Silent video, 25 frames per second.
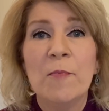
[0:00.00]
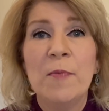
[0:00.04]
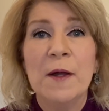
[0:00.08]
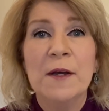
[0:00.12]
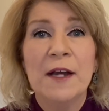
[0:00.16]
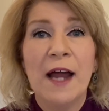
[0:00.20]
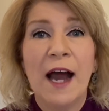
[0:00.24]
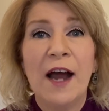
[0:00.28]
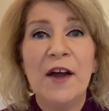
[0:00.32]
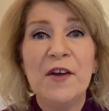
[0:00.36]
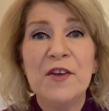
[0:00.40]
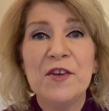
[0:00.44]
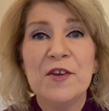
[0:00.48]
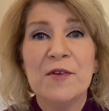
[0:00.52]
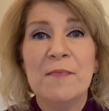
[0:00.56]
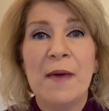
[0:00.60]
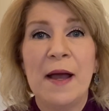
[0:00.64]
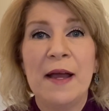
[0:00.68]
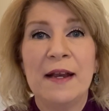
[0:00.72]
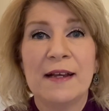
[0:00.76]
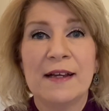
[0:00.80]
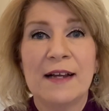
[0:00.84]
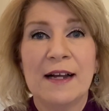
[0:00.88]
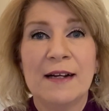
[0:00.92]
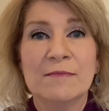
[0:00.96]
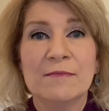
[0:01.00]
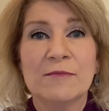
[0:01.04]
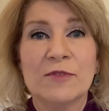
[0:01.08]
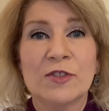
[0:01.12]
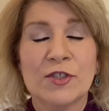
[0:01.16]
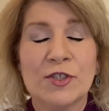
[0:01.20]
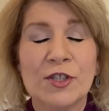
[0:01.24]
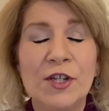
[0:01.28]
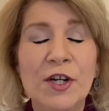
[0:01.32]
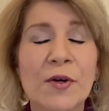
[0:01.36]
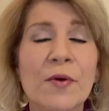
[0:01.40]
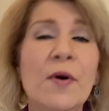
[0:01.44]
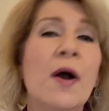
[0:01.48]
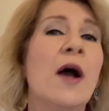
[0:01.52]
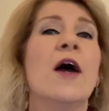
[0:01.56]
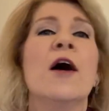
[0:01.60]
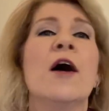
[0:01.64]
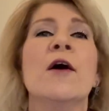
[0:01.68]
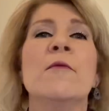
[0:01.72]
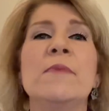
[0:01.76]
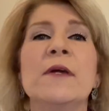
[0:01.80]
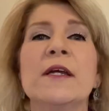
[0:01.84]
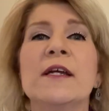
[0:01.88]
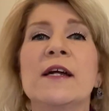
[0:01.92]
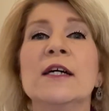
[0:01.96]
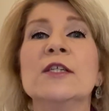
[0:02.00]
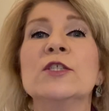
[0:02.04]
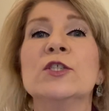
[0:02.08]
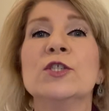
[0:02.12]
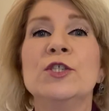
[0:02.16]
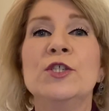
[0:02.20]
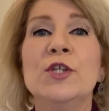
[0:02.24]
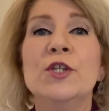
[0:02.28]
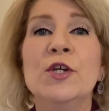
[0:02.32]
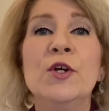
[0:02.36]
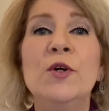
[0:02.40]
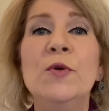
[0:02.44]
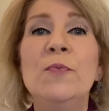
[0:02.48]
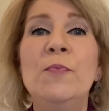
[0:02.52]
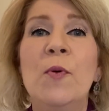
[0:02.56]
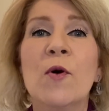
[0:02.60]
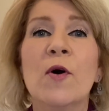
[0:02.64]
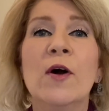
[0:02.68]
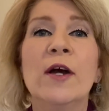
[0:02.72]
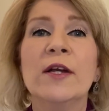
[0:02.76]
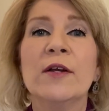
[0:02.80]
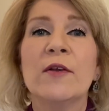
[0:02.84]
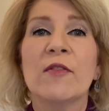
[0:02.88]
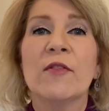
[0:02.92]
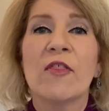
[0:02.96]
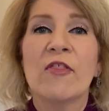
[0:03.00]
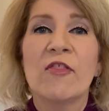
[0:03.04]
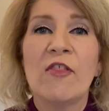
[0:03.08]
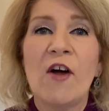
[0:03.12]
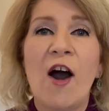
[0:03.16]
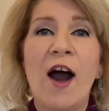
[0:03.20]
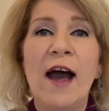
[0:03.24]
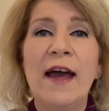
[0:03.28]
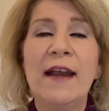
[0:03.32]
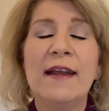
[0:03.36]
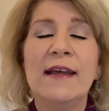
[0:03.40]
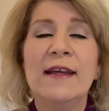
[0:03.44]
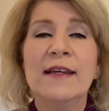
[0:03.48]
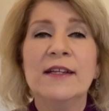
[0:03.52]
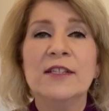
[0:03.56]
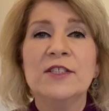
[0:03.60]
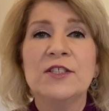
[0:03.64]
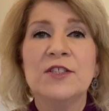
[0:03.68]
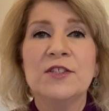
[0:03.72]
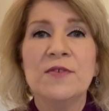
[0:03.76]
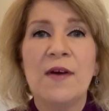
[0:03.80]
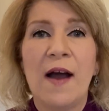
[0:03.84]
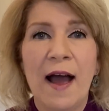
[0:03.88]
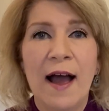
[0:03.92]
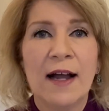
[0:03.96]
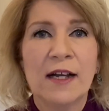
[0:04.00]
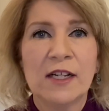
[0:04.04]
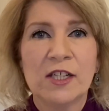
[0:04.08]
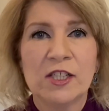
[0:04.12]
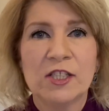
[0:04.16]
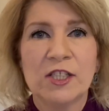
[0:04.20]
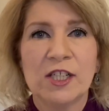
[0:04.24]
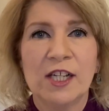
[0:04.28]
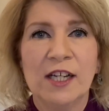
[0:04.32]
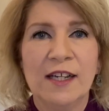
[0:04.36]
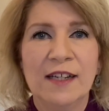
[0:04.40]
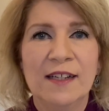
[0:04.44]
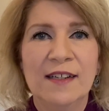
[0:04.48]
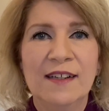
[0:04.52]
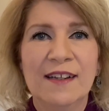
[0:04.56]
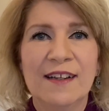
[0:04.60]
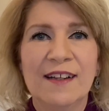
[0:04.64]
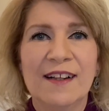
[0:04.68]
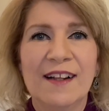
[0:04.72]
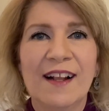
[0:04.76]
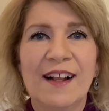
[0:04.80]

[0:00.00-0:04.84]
but now you made it come true because you put thought into action,